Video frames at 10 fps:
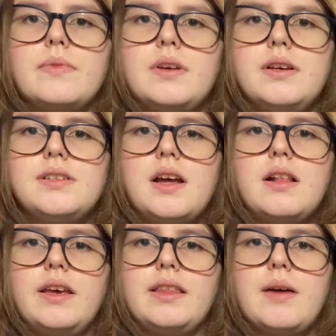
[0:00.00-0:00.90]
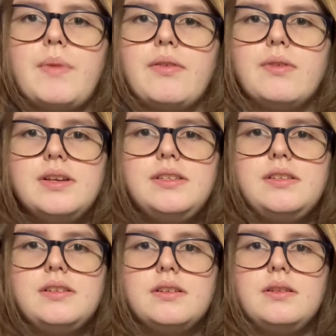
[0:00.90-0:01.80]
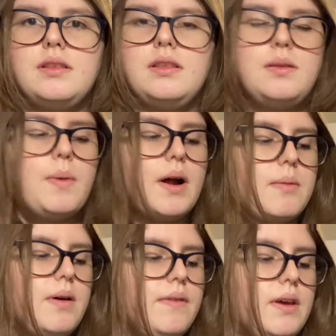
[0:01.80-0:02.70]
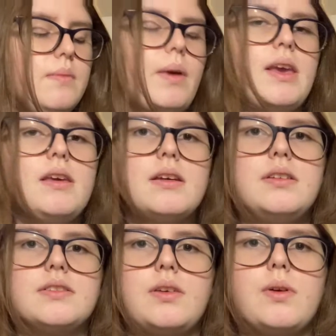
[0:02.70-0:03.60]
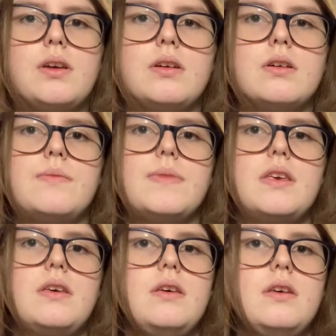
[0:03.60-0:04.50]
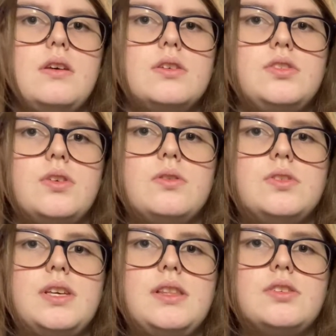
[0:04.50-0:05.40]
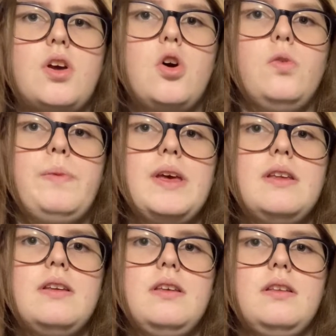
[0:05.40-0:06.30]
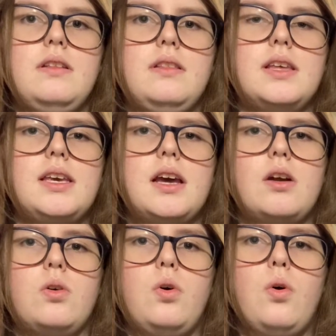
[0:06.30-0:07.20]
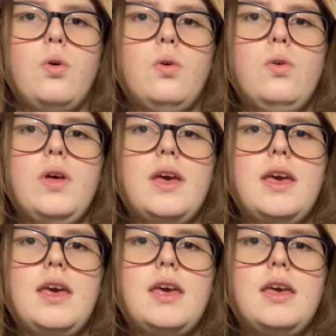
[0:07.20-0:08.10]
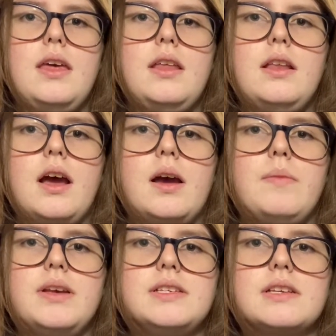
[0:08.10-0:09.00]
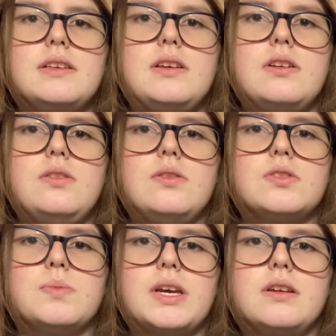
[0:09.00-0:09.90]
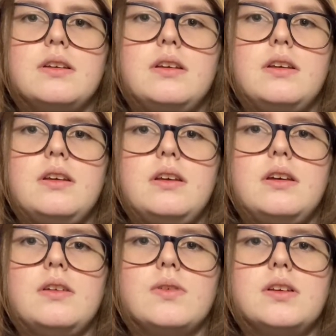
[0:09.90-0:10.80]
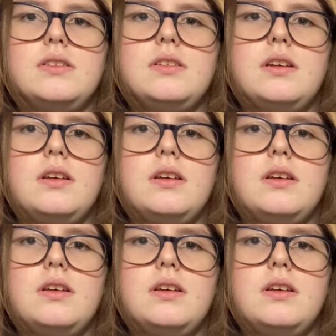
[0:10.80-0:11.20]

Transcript: it's kind of like that. My wrist, the bottom of it, my hand is like right here. So there's like this open, like kind of hole, and I'm basically gonna do this in my hand and wrist.